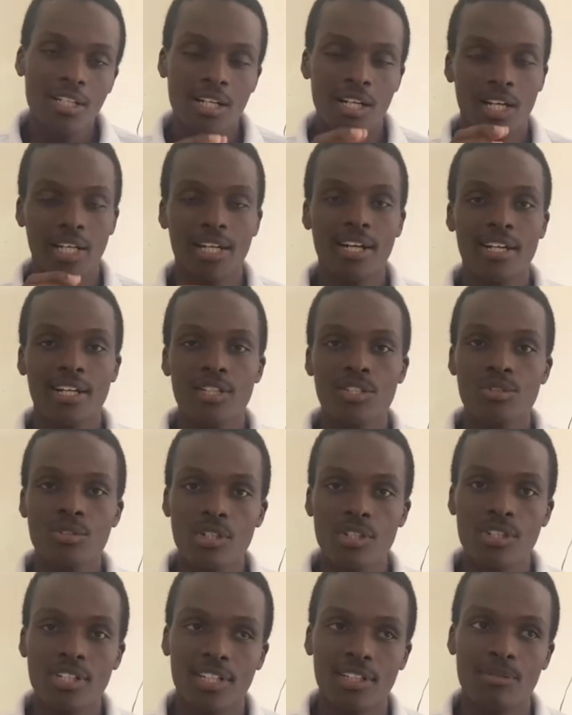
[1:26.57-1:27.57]
I can
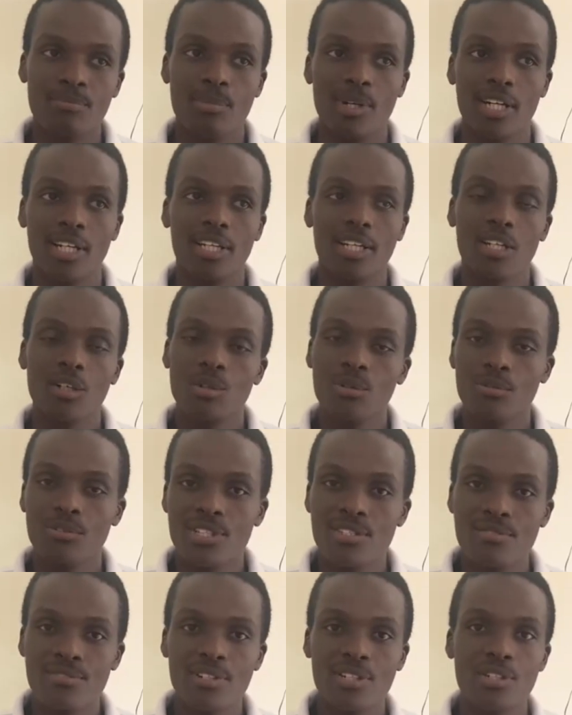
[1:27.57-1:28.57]
assure you that by the end of
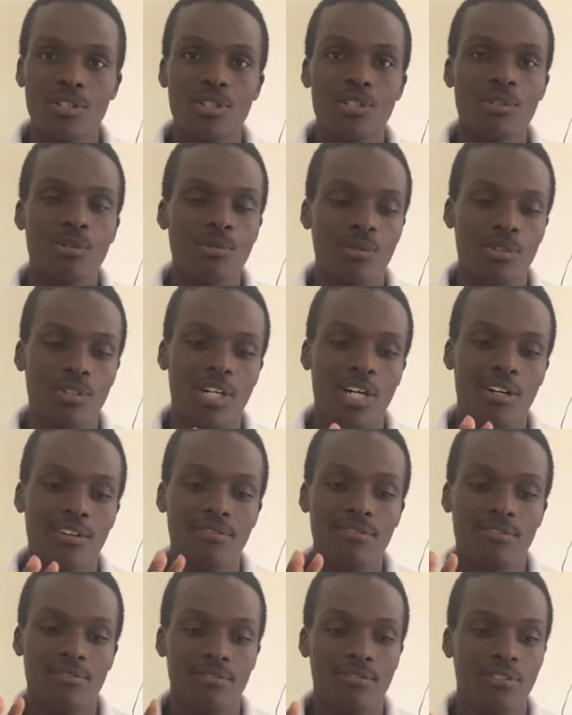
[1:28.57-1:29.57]
this video, we
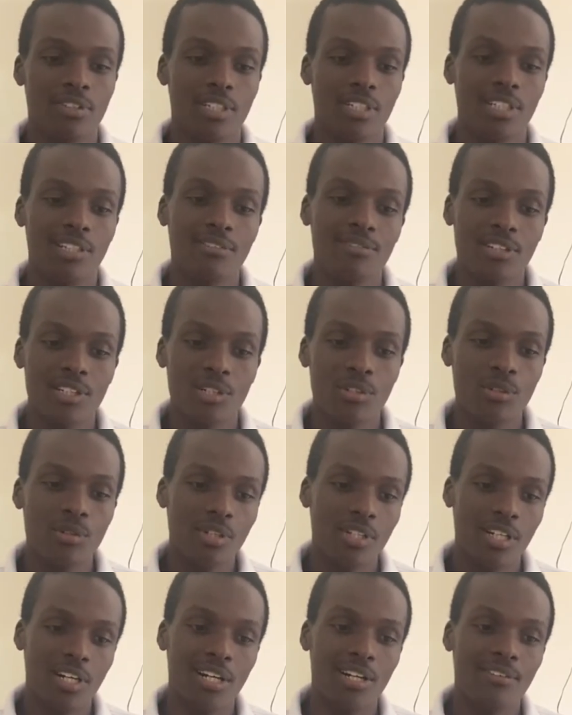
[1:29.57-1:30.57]
have given you
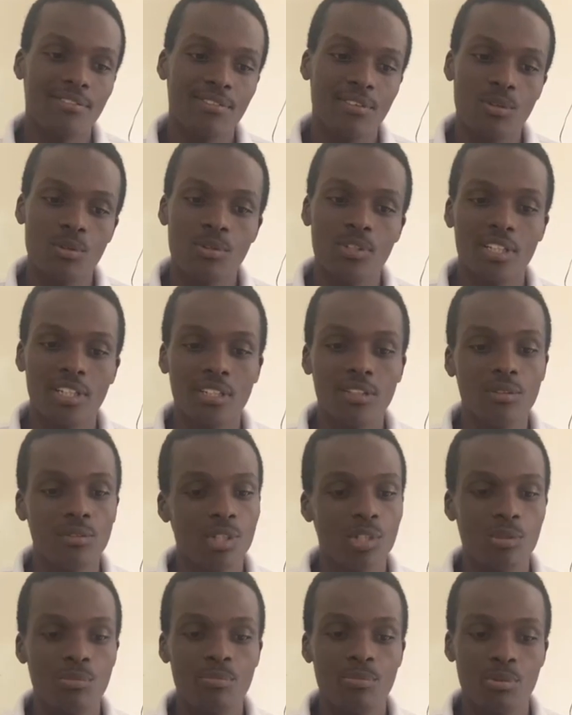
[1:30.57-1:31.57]
enough content
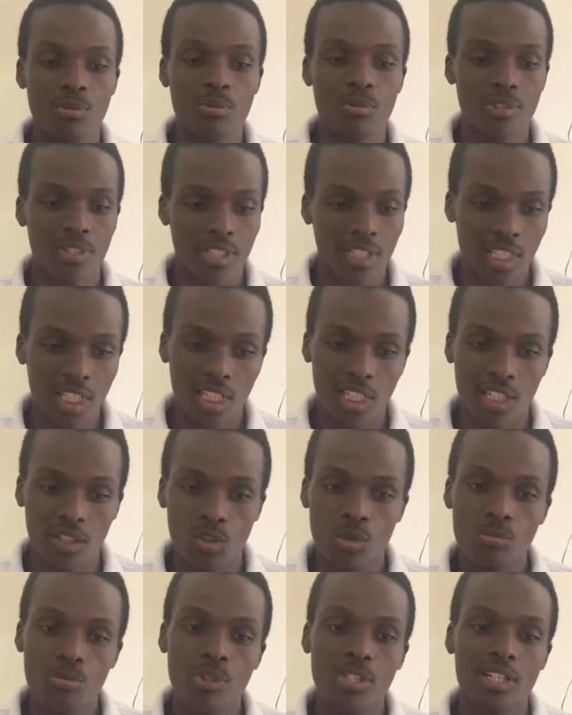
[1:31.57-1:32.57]
to help you in
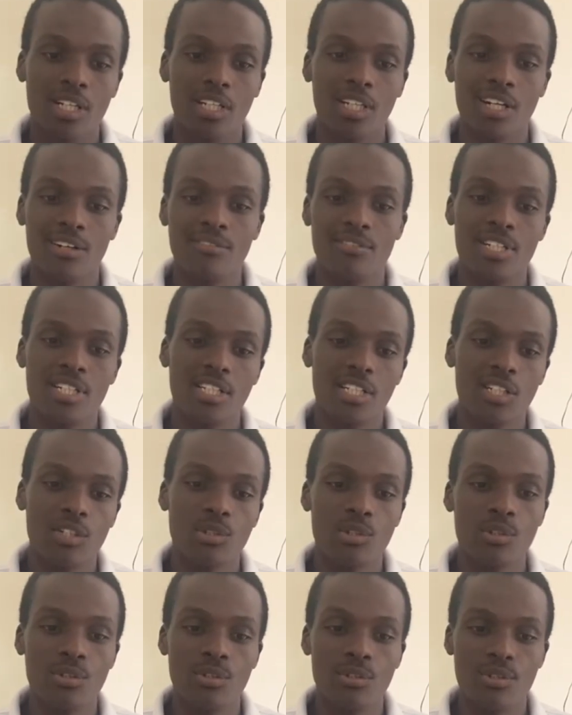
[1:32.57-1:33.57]
the topic that I've already
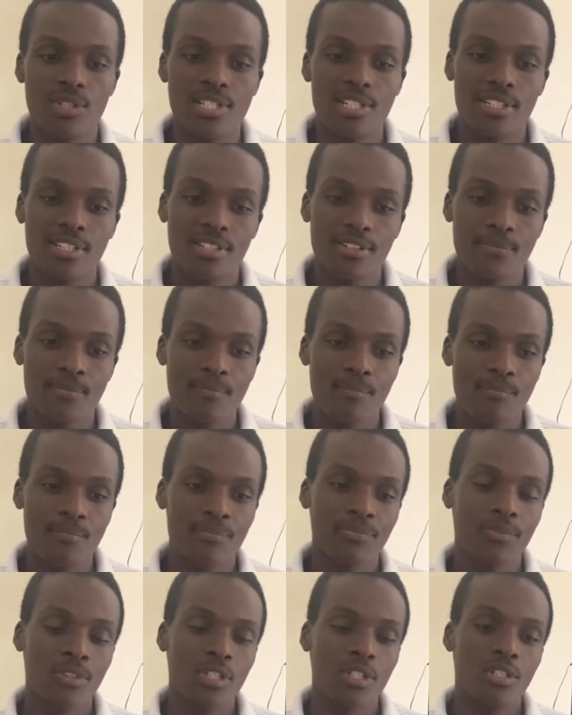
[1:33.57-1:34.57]
introduced.
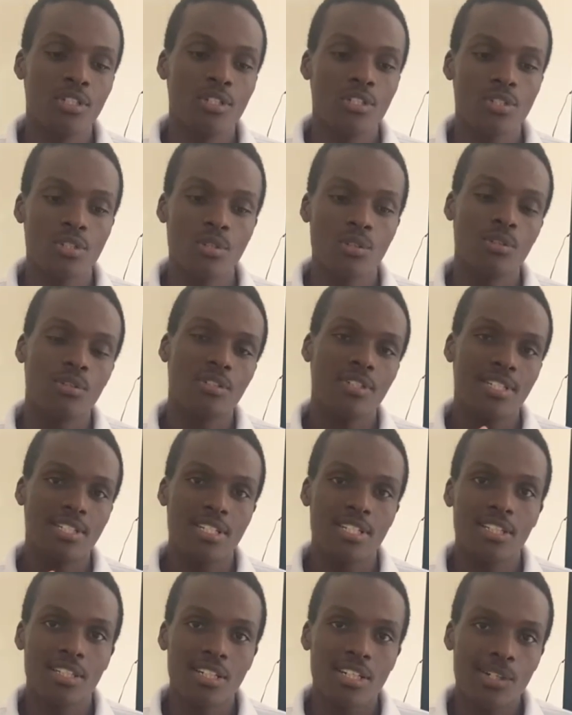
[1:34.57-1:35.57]
So
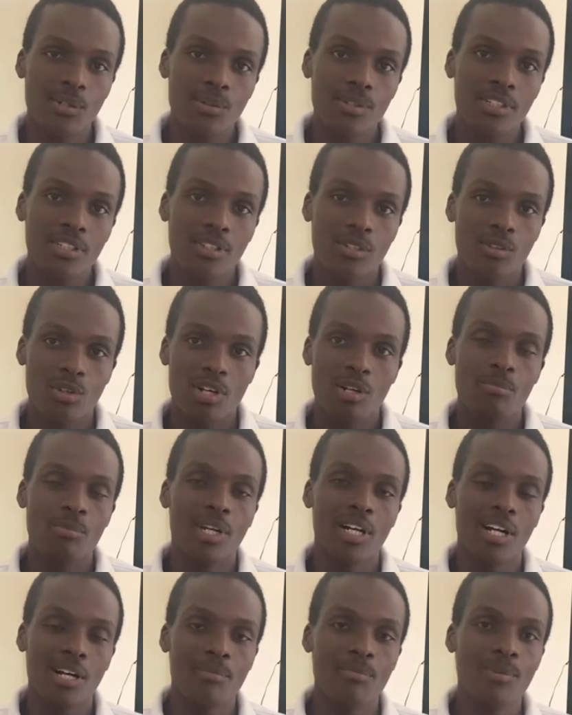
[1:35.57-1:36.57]
sit down, grab a
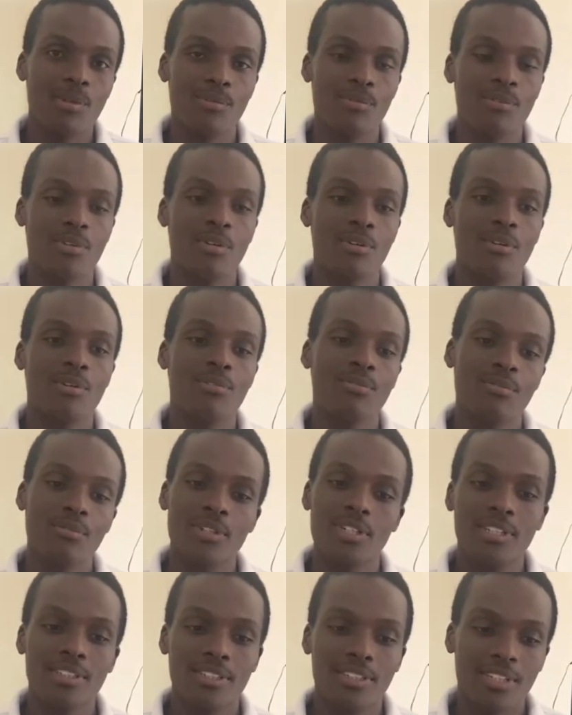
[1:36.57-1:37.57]
cup of
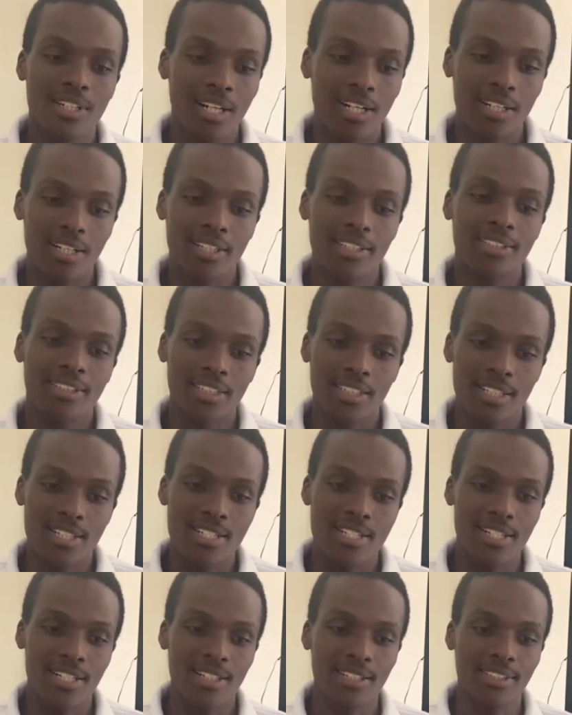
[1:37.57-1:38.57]
coffee, and let's get
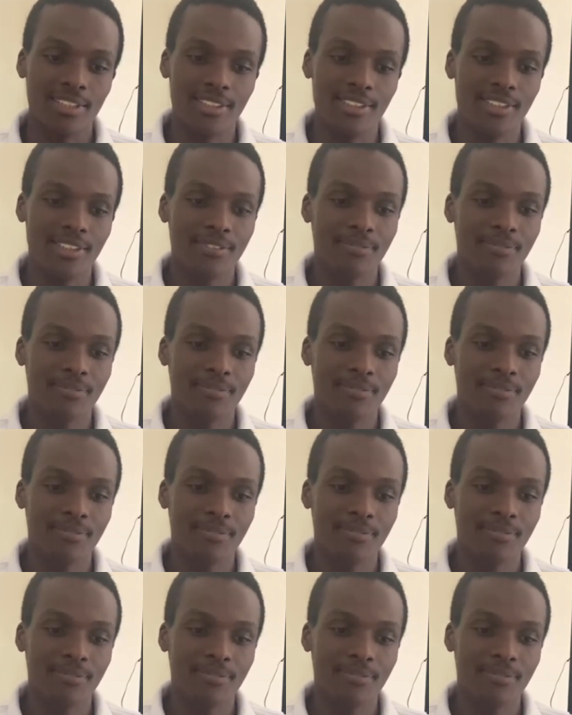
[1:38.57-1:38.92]
started.